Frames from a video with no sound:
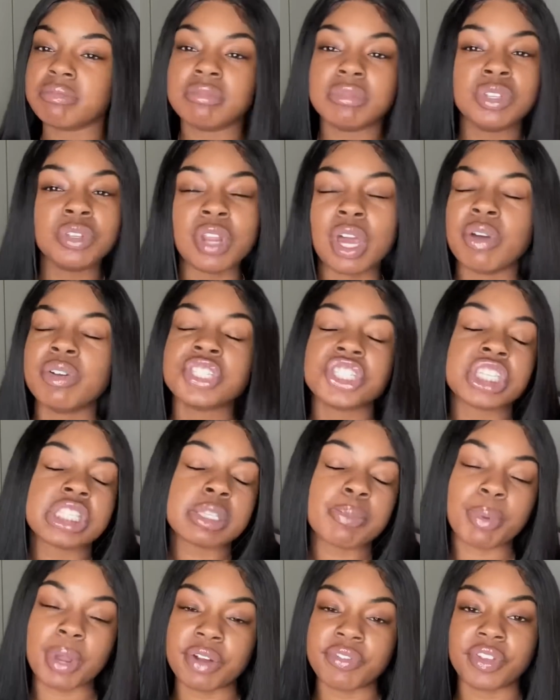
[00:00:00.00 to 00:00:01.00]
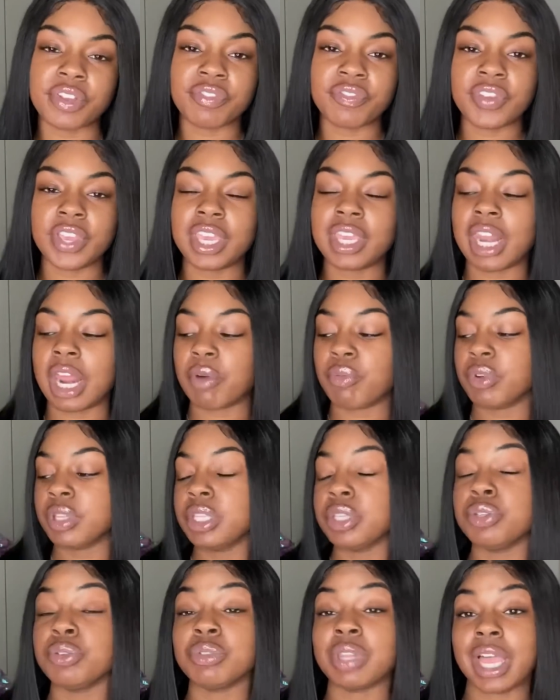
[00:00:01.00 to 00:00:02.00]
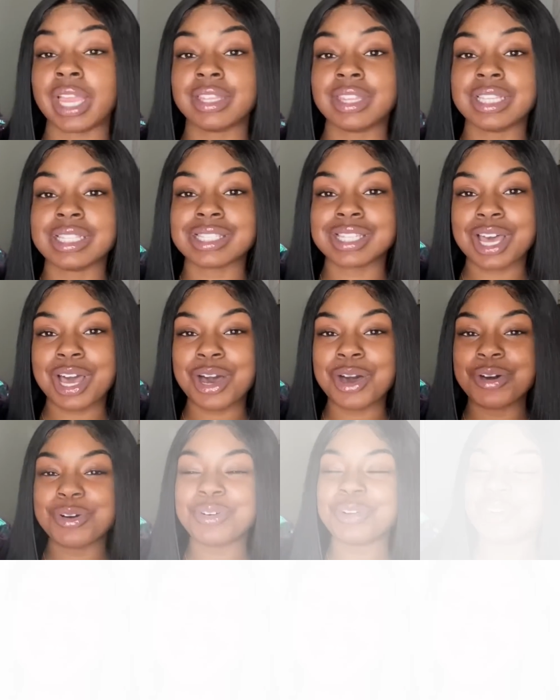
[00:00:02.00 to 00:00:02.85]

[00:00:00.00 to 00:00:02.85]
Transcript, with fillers: you know, it's just a perfect fit, and I really do like this coat.